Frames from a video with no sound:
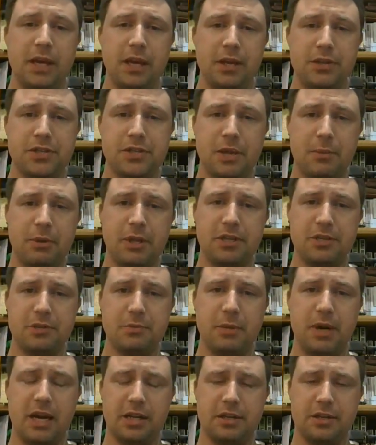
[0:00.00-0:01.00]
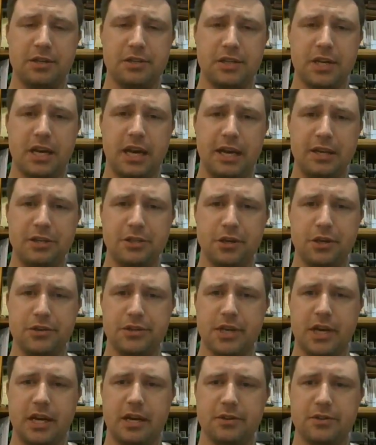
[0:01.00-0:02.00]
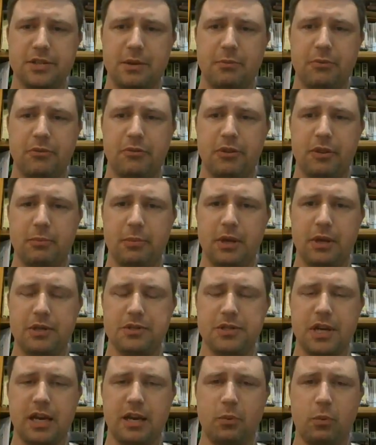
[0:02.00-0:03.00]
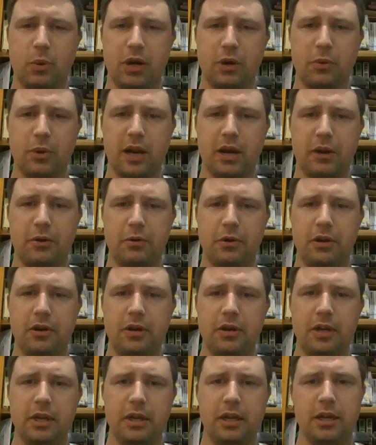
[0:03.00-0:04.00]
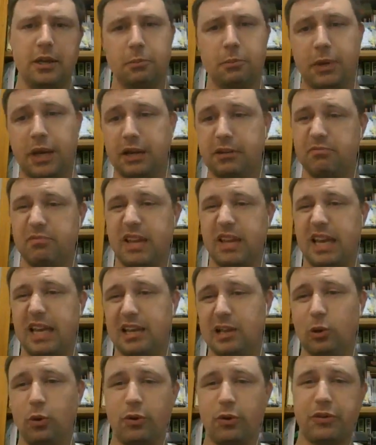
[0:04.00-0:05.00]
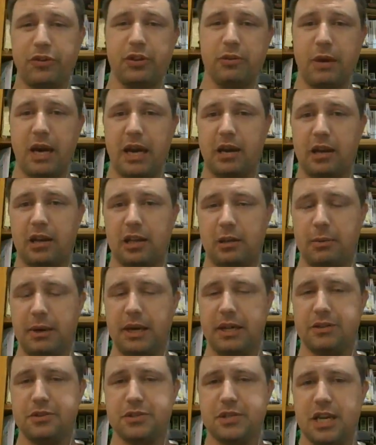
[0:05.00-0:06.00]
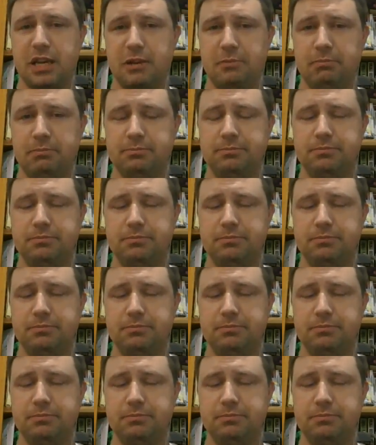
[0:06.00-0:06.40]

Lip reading: Some of these are marked as HO scale, some of them as 1 to 100, but they look thematically about the same.